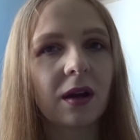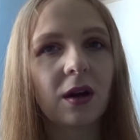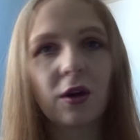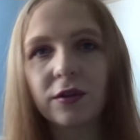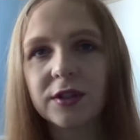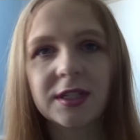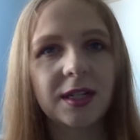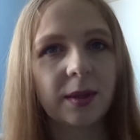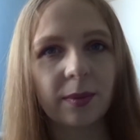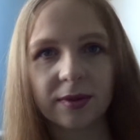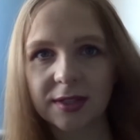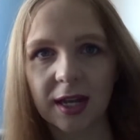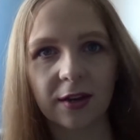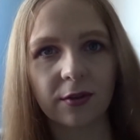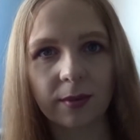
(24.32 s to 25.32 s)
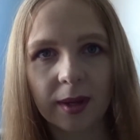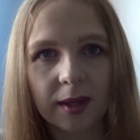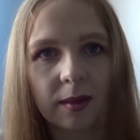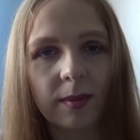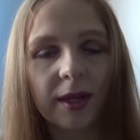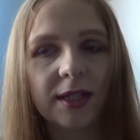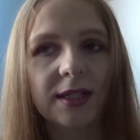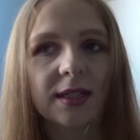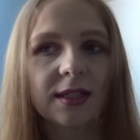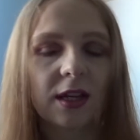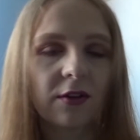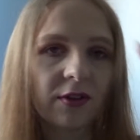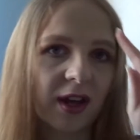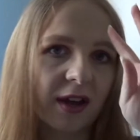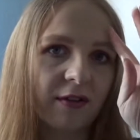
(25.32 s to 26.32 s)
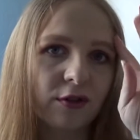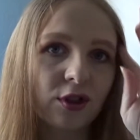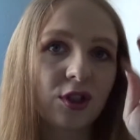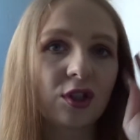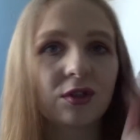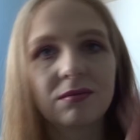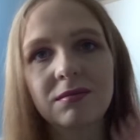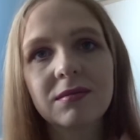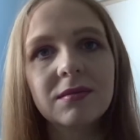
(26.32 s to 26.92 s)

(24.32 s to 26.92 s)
obviously aside from like the basic self-care of just